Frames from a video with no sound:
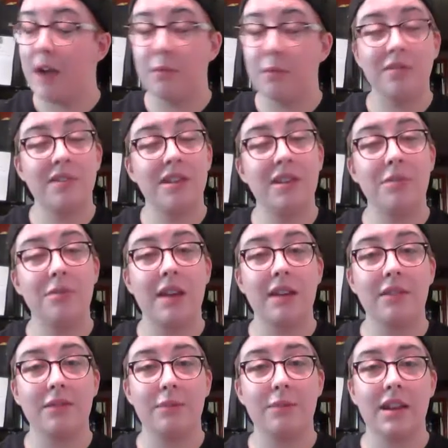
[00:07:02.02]
I will see you
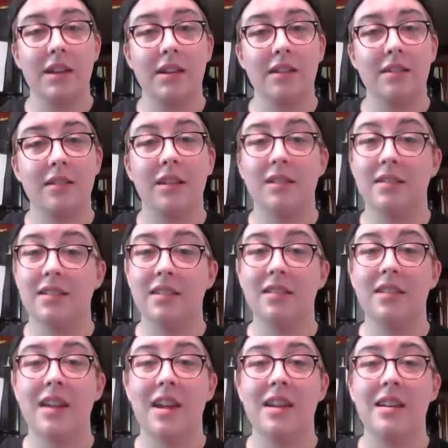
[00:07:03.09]
next week. Until
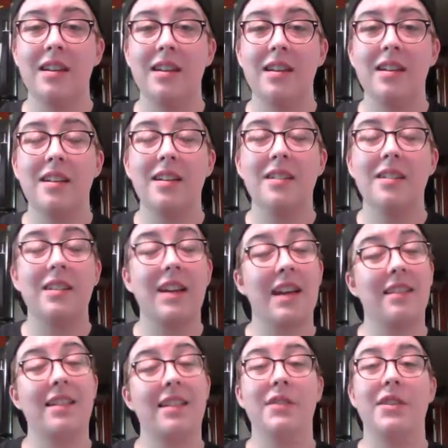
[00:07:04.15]
then, you
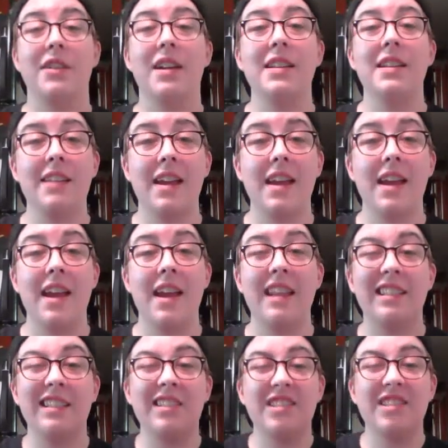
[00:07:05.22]
guys have a great day
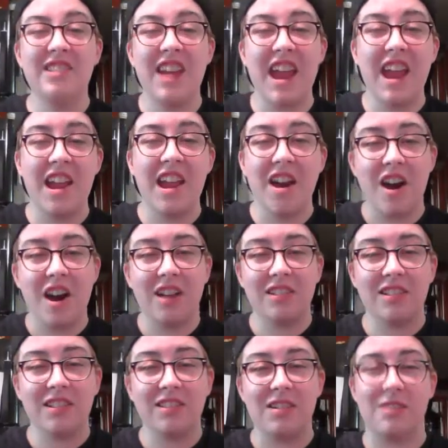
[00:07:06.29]
and stay
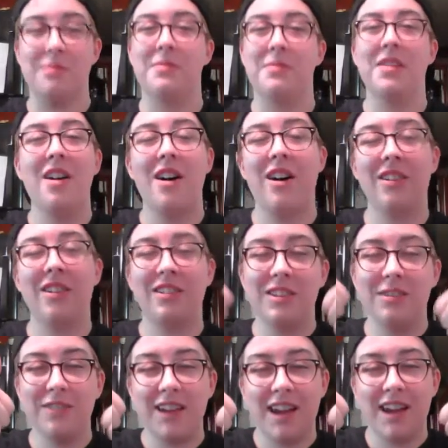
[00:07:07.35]
awesome. I'll see
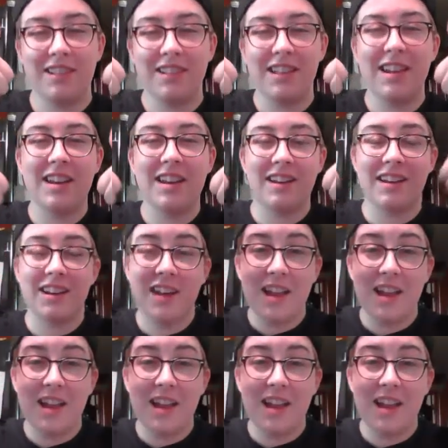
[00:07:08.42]
you guys later.